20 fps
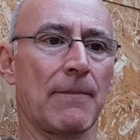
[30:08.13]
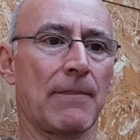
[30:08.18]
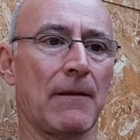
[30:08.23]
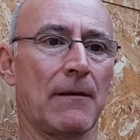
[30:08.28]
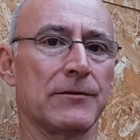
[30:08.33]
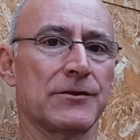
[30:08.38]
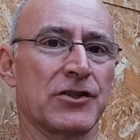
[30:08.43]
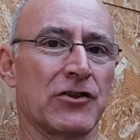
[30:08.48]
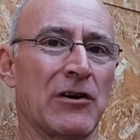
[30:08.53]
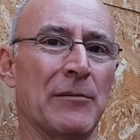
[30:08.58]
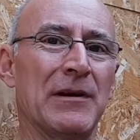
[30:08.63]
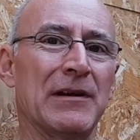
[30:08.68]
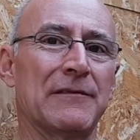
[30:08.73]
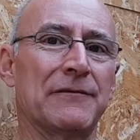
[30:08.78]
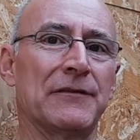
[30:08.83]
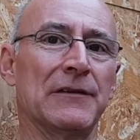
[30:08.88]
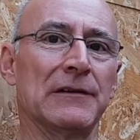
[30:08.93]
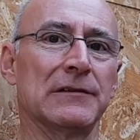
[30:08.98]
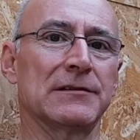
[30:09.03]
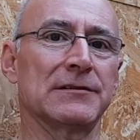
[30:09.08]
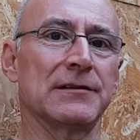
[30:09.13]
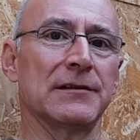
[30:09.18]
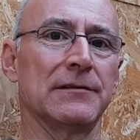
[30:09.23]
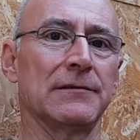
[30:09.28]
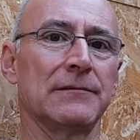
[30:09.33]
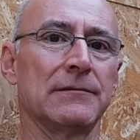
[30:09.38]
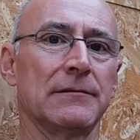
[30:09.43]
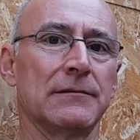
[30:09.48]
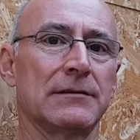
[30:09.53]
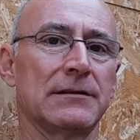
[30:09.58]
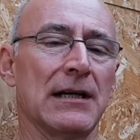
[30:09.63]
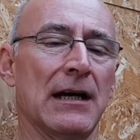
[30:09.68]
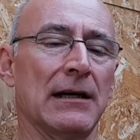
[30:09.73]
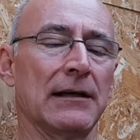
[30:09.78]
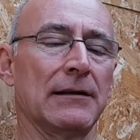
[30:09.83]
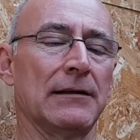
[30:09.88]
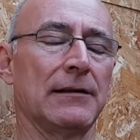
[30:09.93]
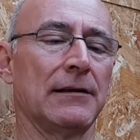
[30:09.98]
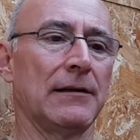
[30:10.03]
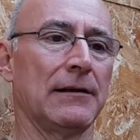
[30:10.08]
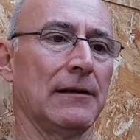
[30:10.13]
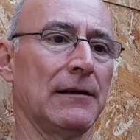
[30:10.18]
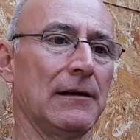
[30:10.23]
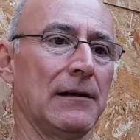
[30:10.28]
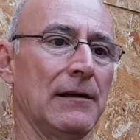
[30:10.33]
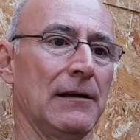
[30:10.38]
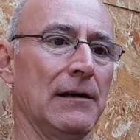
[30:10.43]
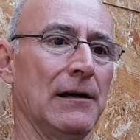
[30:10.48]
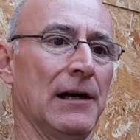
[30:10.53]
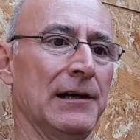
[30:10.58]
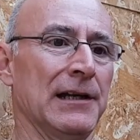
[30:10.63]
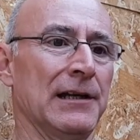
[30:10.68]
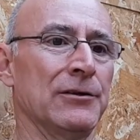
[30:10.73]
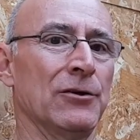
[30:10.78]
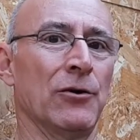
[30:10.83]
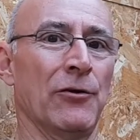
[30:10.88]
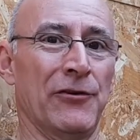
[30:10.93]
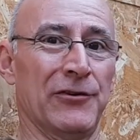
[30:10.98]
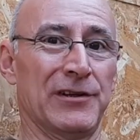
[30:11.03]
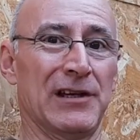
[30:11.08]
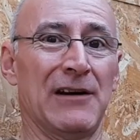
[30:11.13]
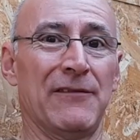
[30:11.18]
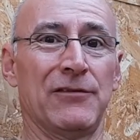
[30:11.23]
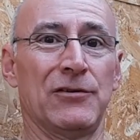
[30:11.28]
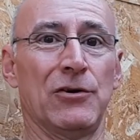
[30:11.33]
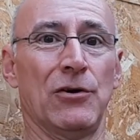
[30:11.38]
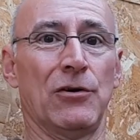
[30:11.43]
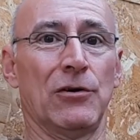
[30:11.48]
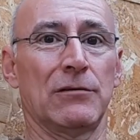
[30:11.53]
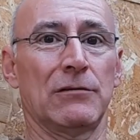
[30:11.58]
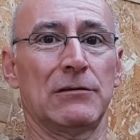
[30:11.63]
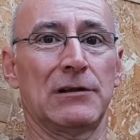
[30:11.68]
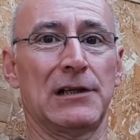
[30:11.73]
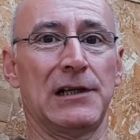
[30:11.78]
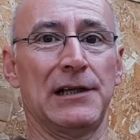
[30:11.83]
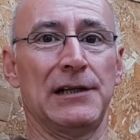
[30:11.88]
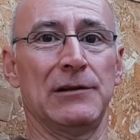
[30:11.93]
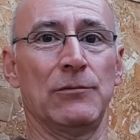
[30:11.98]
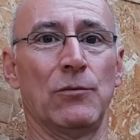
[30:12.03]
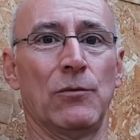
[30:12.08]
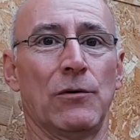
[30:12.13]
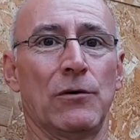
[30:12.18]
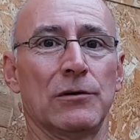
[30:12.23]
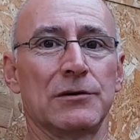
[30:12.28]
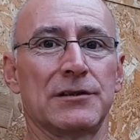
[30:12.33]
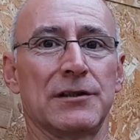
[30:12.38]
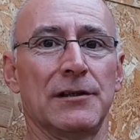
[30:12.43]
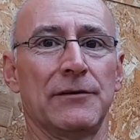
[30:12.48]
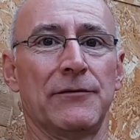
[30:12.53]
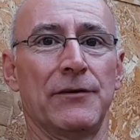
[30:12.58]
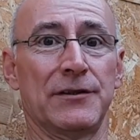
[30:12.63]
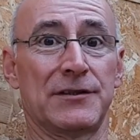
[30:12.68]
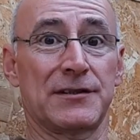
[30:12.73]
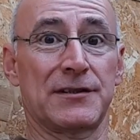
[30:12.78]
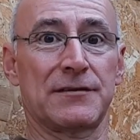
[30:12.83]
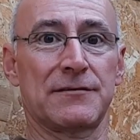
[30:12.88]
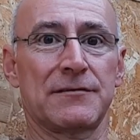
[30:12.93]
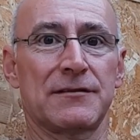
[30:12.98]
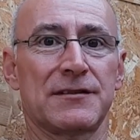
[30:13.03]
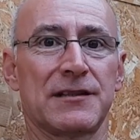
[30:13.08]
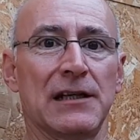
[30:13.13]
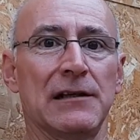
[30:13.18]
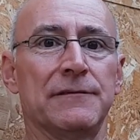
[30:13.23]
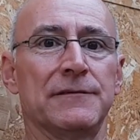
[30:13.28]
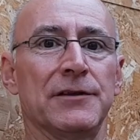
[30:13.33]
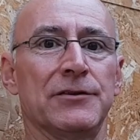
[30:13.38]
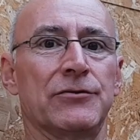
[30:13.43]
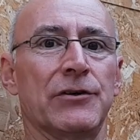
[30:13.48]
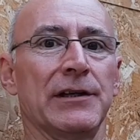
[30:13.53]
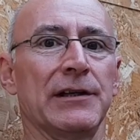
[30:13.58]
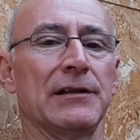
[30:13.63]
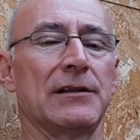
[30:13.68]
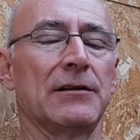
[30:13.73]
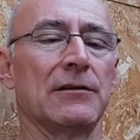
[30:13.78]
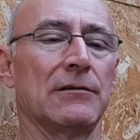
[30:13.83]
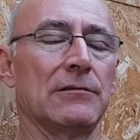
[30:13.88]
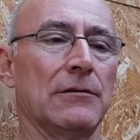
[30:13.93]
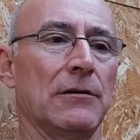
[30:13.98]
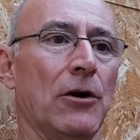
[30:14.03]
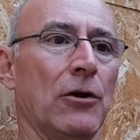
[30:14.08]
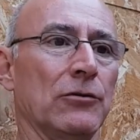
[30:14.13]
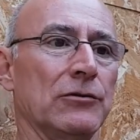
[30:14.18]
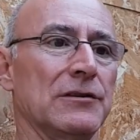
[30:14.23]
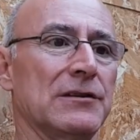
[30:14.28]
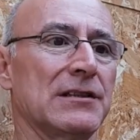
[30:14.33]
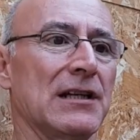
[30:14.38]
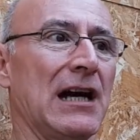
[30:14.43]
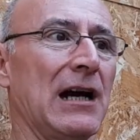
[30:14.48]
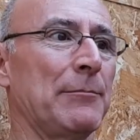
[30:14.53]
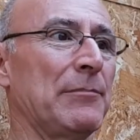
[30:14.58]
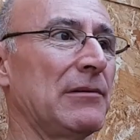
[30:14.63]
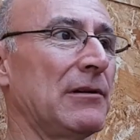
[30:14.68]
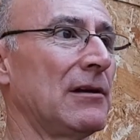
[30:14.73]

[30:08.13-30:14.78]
ceramic filter tank, and I know that I've got clean water that's safe to drink on tap